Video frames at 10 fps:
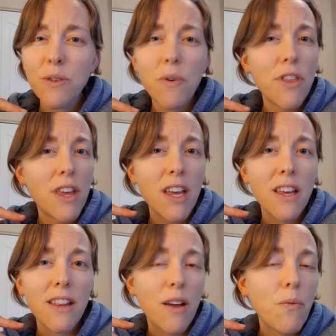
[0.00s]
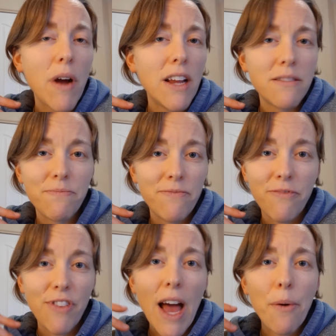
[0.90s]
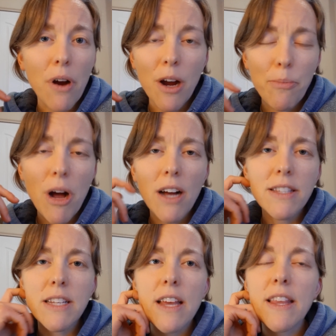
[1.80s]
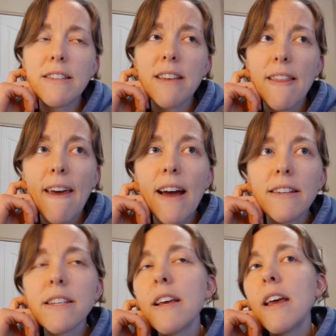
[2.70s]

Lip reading: So we're thinking like white flour, pasta, things like that.